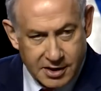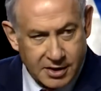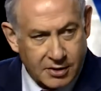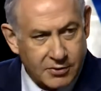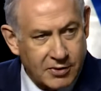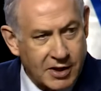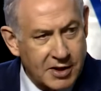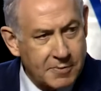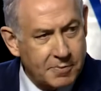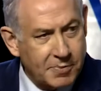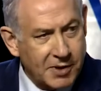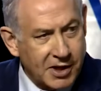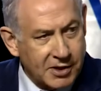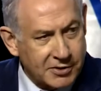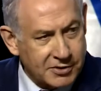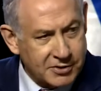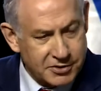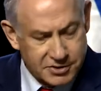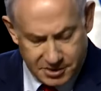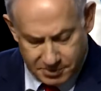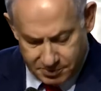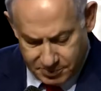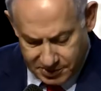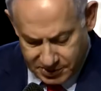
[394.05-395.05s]
the great
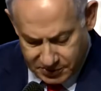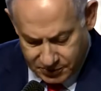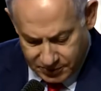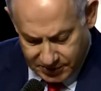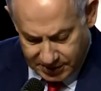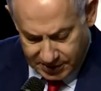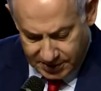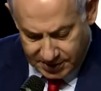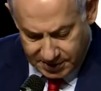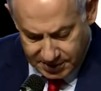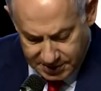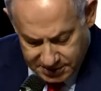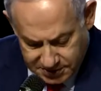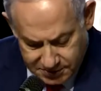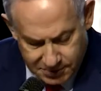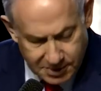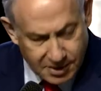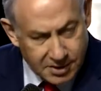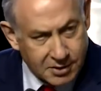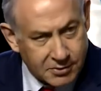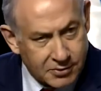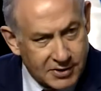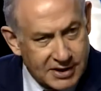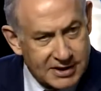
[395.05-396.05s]
partnership between Israel,
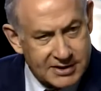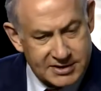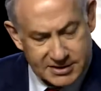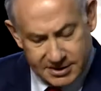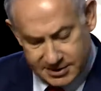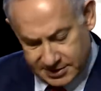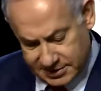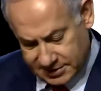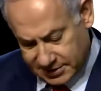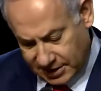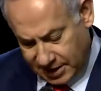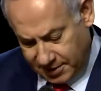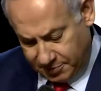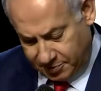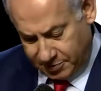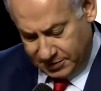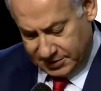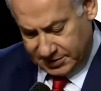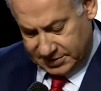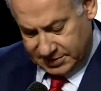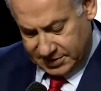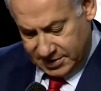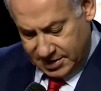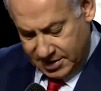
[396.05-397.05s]
Greece, and
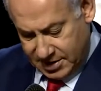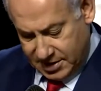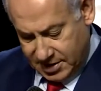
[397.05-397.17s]
Cyprus